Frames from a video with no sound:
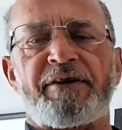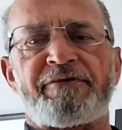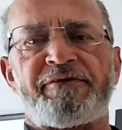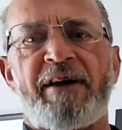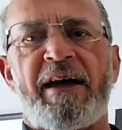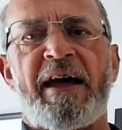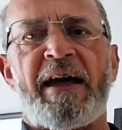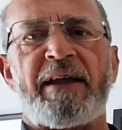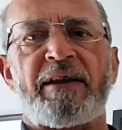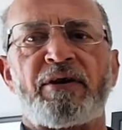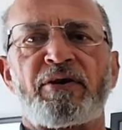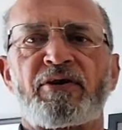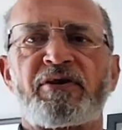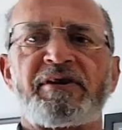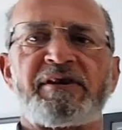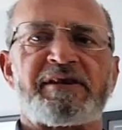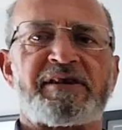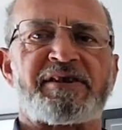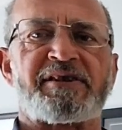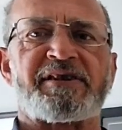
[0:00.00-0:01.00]
around
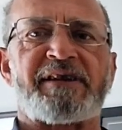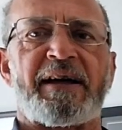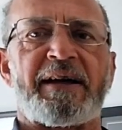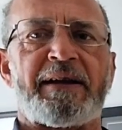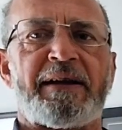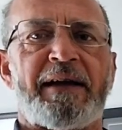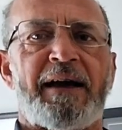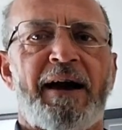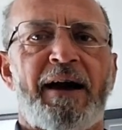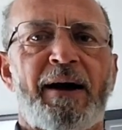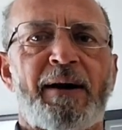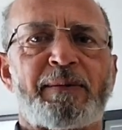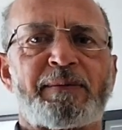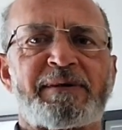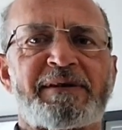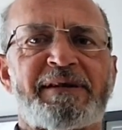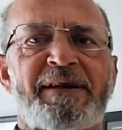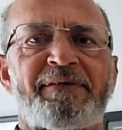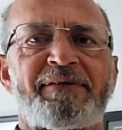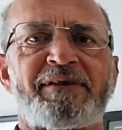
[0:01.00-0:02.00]
looking at stately homes
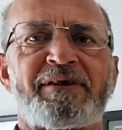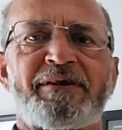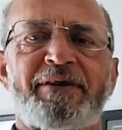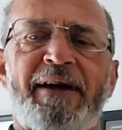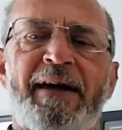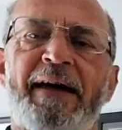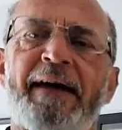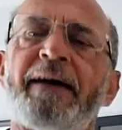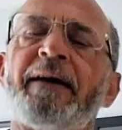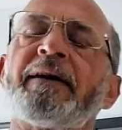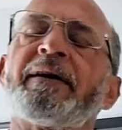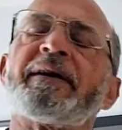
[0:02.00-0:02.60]
and everything like that.